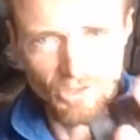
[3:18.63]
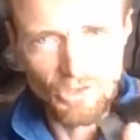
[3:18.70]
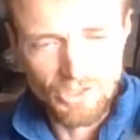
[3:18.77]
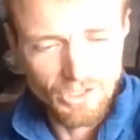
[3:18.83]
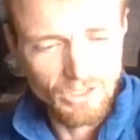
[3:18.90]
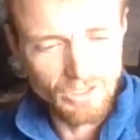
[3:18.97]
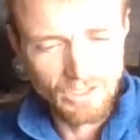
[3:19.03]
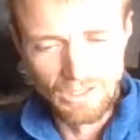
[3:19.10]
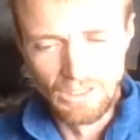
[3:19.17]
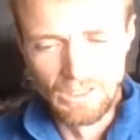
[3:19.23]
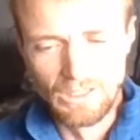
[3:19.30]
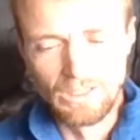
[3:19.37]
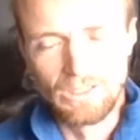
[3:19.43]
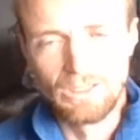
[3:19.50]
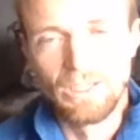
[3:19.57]
nicer
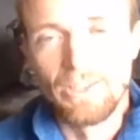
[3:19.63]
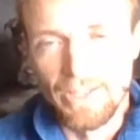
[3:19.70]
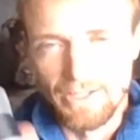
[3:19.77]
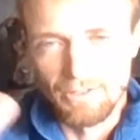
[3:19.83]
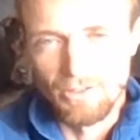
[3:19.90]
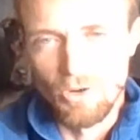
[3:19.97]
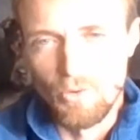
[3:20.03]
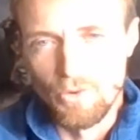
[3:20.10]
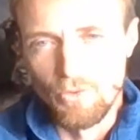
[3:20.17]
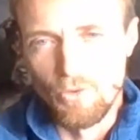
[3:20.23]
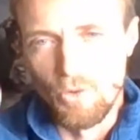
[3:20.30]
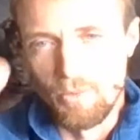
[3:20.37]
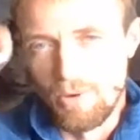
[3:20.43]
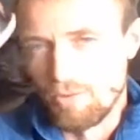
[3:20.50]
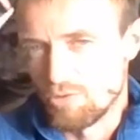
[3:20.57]
than going over
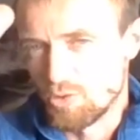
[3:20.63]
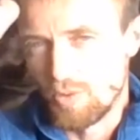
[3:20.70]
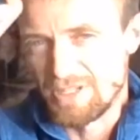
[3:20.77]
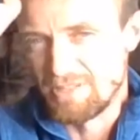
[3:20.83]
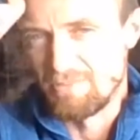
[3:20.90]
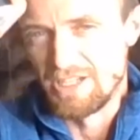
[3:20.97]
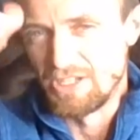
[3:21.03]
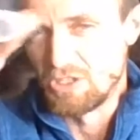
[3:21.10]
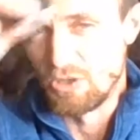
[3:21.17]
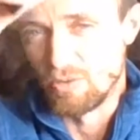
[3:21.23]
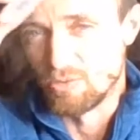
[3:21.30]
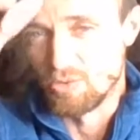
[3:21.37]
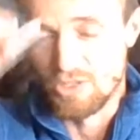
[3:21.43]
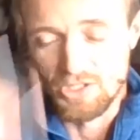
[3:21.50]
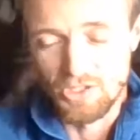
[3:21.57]
about 20 million
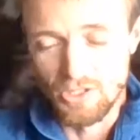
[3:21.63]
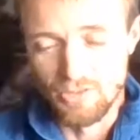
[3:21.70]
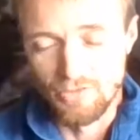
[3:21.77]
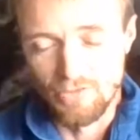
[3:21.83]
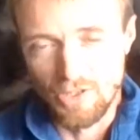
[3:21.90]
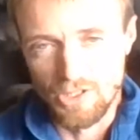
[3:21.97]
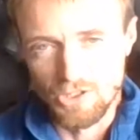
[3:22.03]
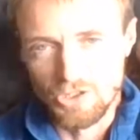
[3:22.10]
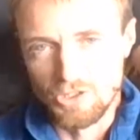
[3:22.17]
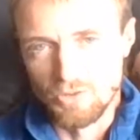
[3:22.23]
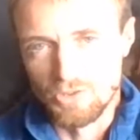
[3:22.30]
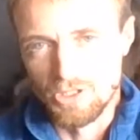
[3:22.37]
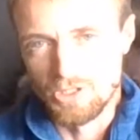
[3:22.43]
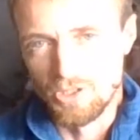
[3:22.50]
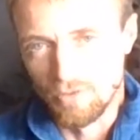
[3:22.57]
times with this stuff. I just use
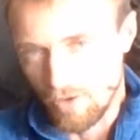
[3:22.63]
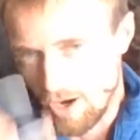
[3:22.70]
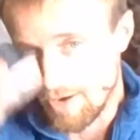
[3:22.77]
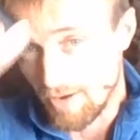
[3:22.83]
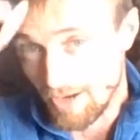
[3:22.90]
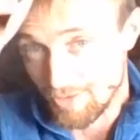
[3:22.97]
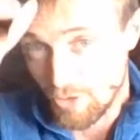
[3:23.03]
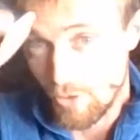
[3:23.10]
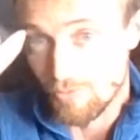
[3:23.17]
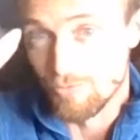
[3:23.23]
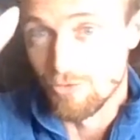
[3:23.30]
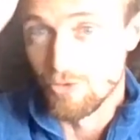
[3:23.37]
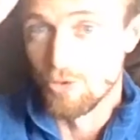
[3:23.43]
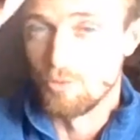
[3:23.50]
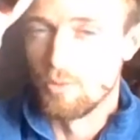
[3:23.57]
this stuff. I have gone
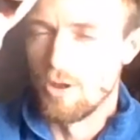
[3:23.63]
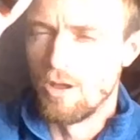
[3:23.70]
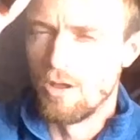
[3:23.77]
through